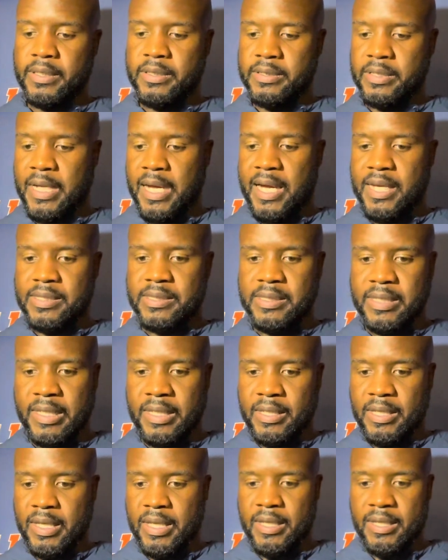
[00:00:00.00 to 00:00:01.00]
guys
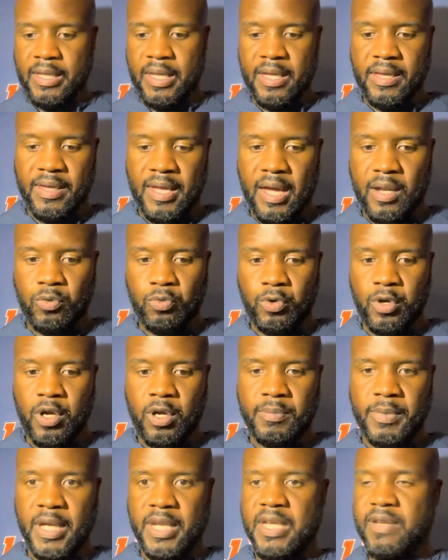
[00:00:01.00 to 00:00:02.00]
in that
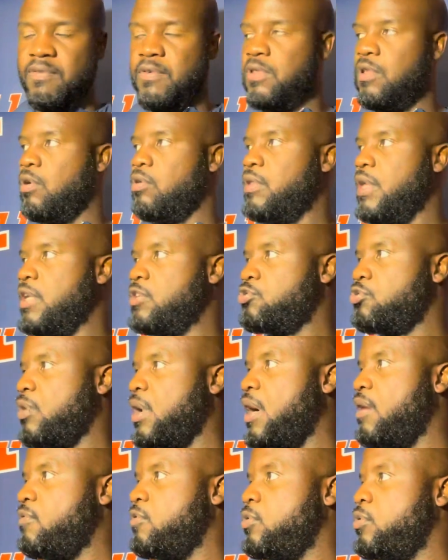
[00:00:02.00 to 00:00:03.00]
realm that even though they
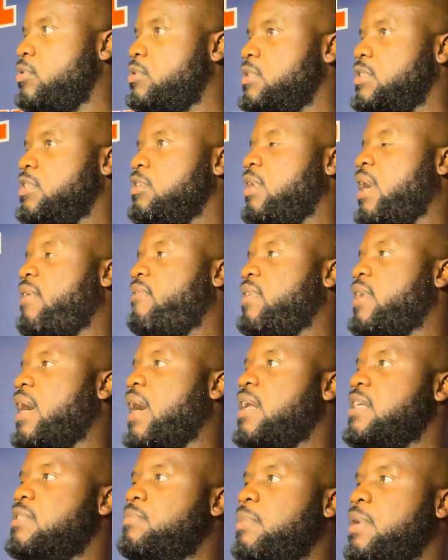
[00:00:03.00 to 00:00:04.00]
travel, still haven't
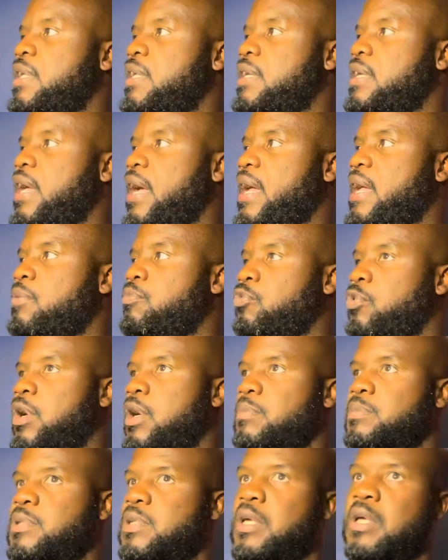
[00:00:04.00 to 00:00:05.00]
gotten as many game
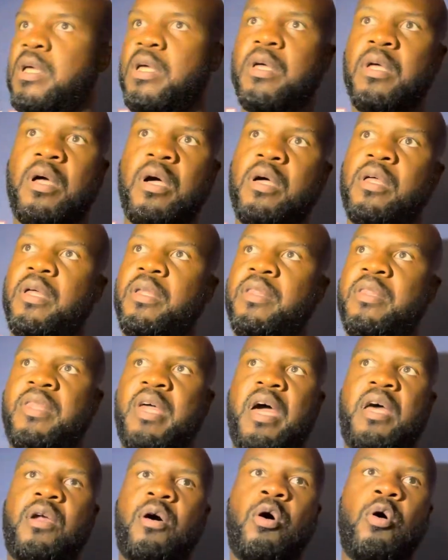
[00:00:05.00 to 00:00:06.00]
reps,
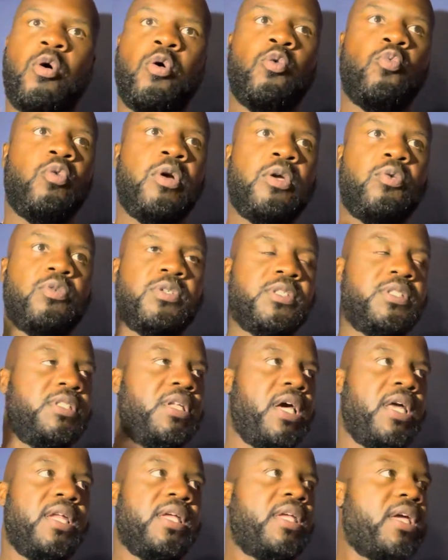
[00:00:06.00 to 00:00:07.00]
that whole week was
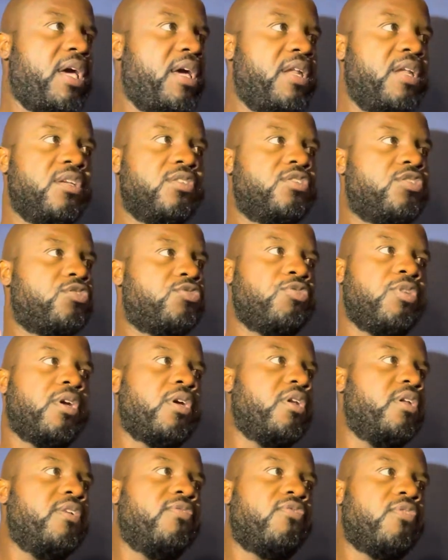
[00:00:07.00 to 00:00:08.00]
dedicated
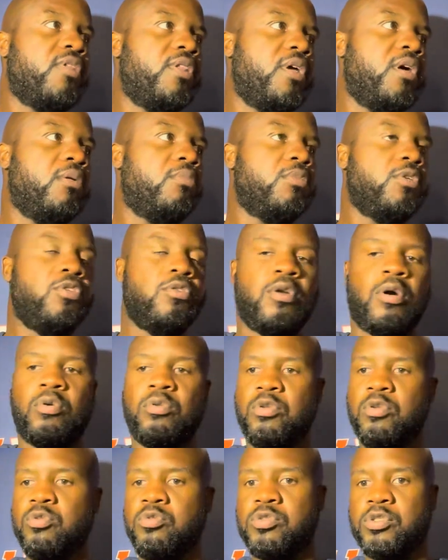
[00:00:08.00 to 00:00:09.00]
strictly for them. You know,
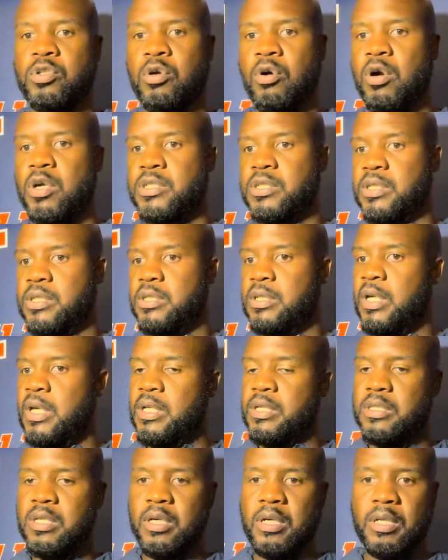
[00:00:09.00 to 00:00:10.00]
Luke Zarzan
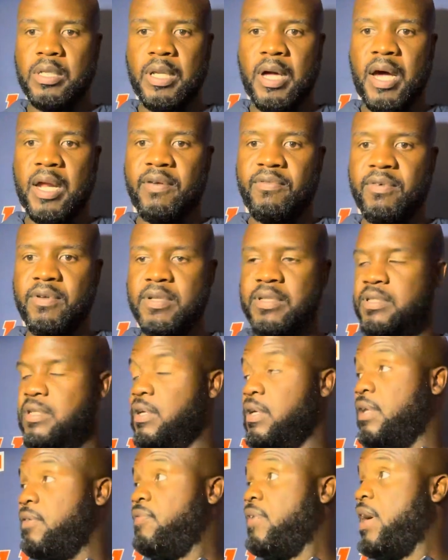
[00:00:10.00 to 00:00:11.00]
took
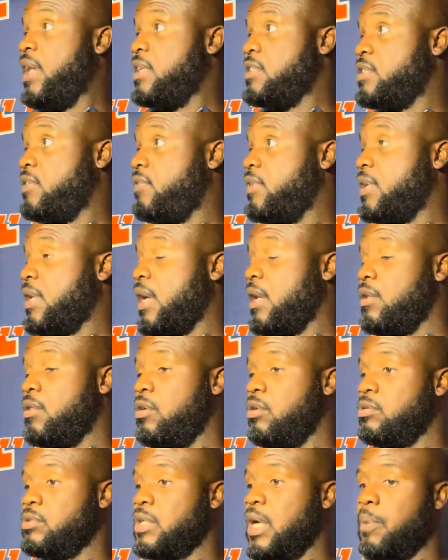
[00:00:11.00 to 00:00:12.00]
advantage of a lot of
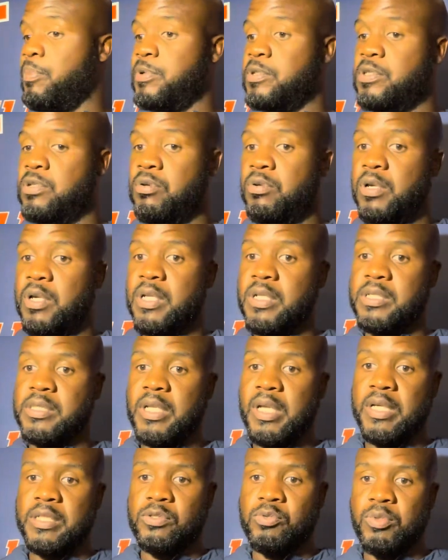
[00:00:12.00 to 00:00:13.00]
those opportunities
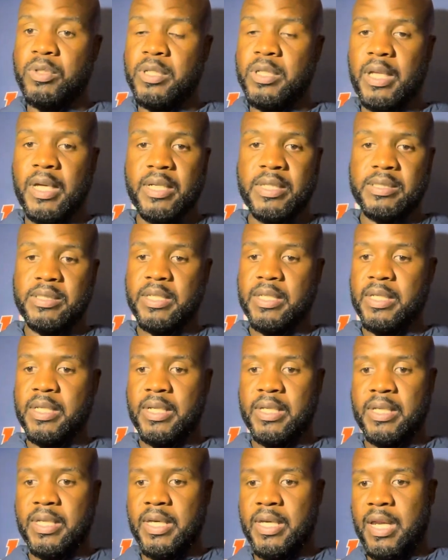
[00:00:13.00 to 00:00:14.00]
last week. Like I said,
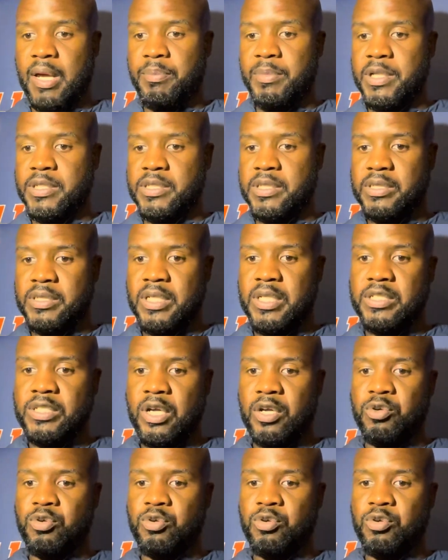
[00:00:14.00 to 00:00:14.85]
again, I mentioned TJ